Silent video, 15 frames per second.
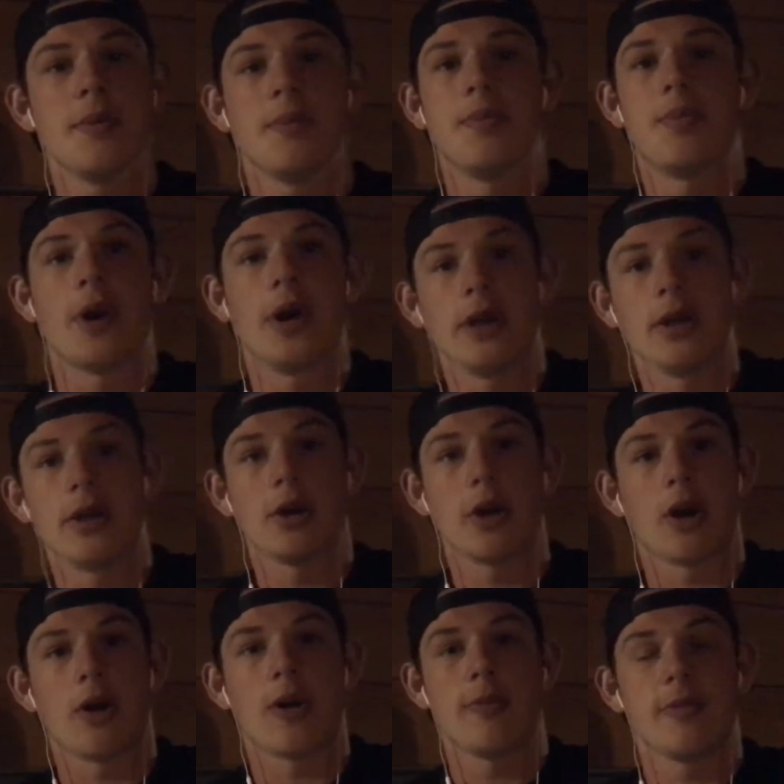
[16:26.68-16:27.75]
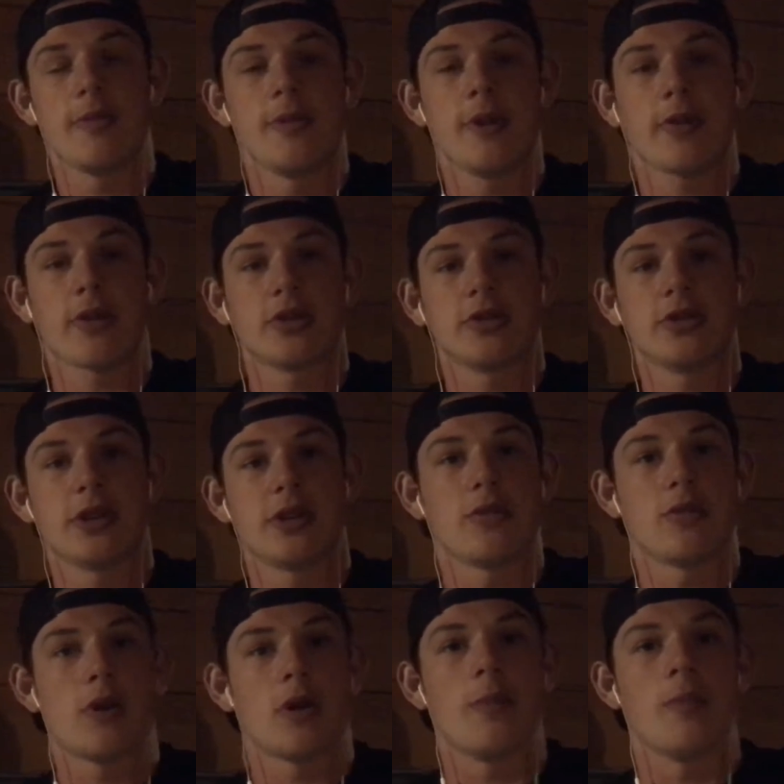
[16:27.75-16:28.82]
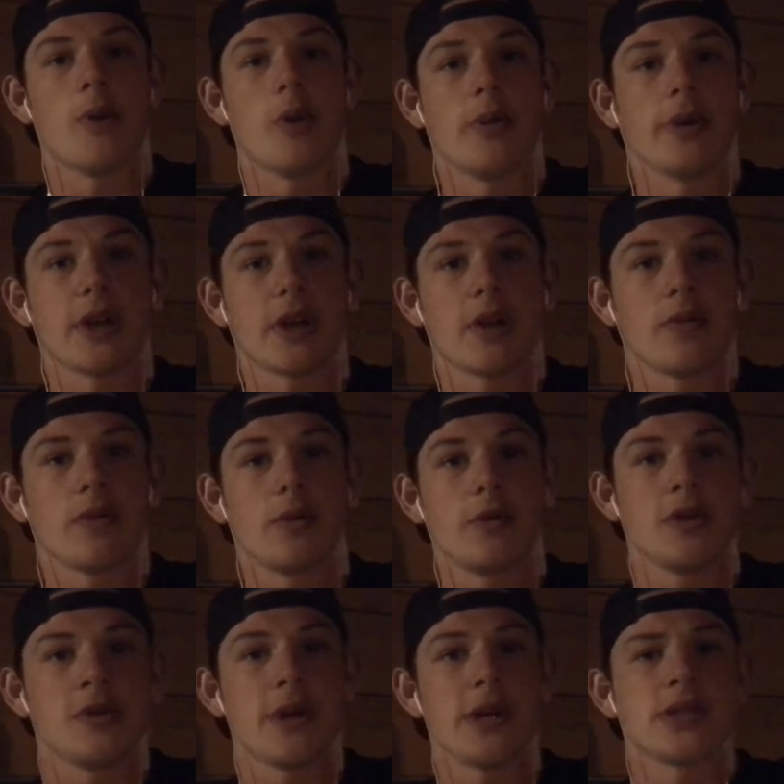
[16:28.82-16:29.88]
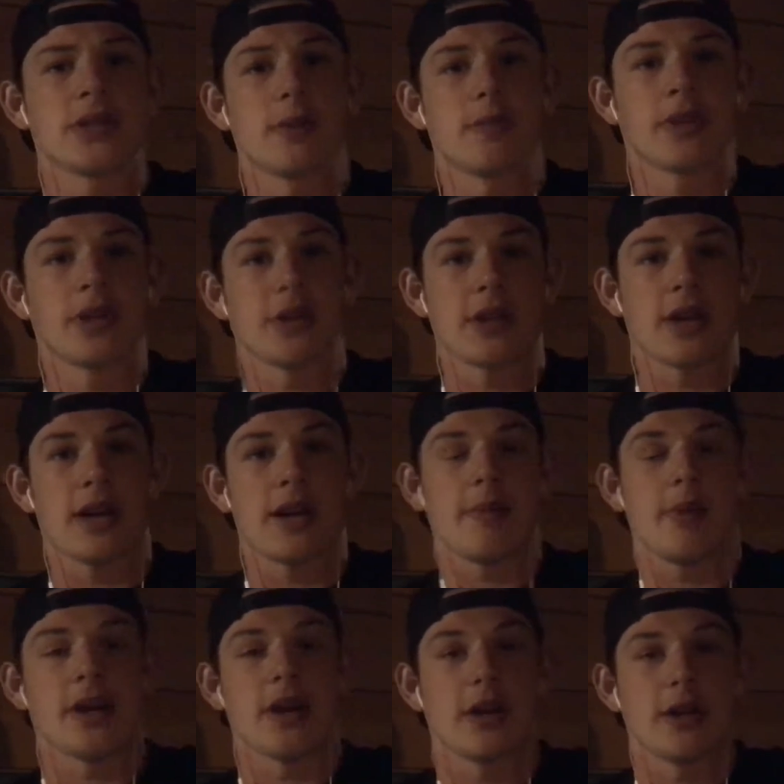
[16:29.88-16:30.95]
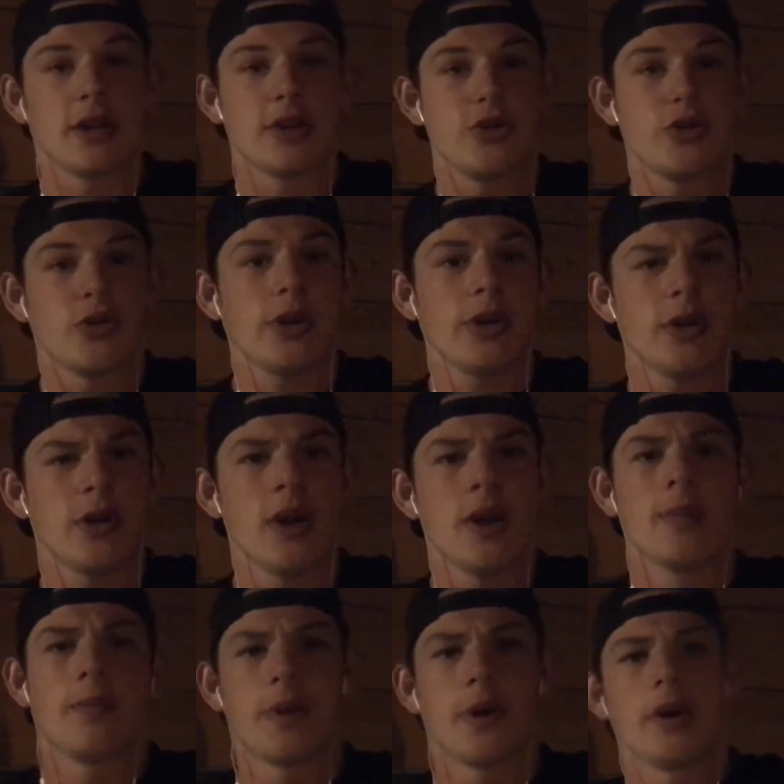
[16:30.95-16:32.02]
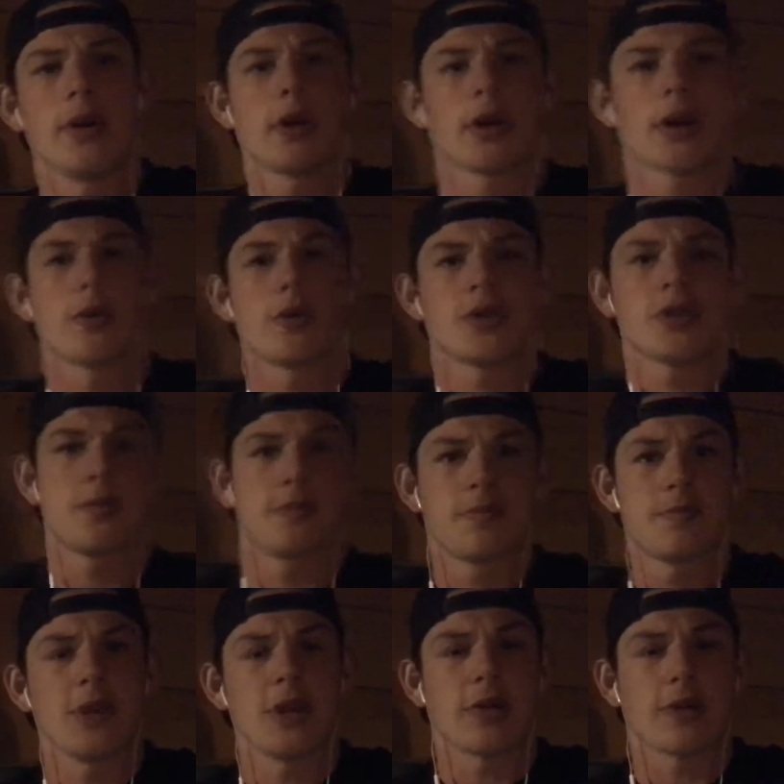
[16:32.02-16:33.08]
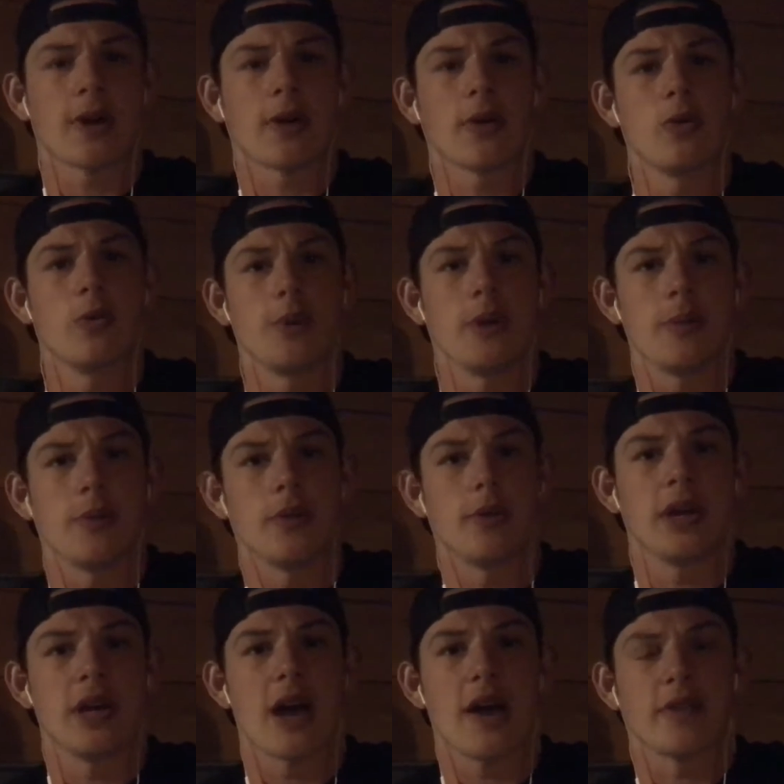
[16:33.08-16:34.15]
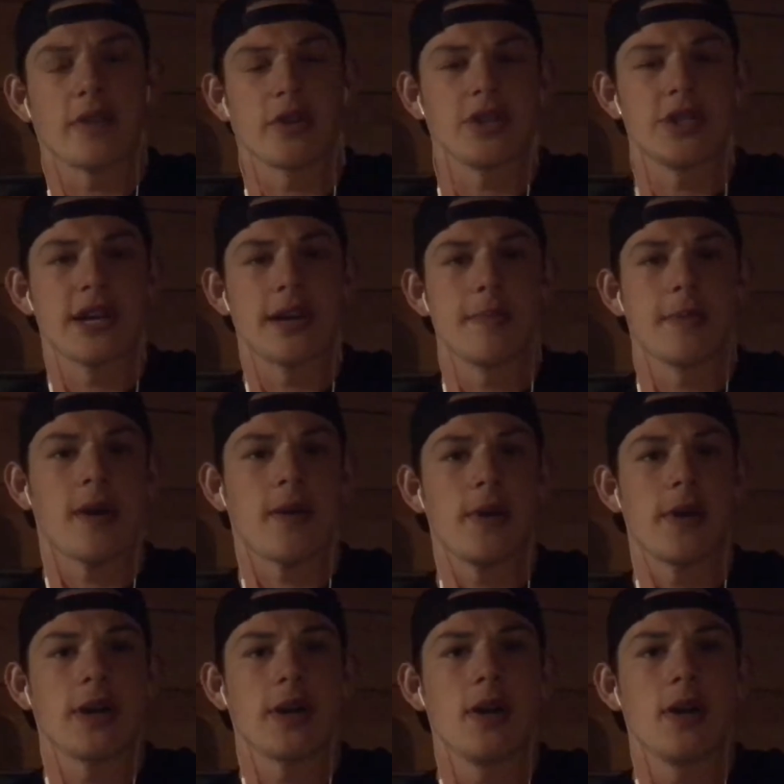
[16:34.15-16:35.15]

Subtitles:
but I'm never gonna let a moment get ruined by something that I may not enjoy. But just being around cool people and having a good time that way.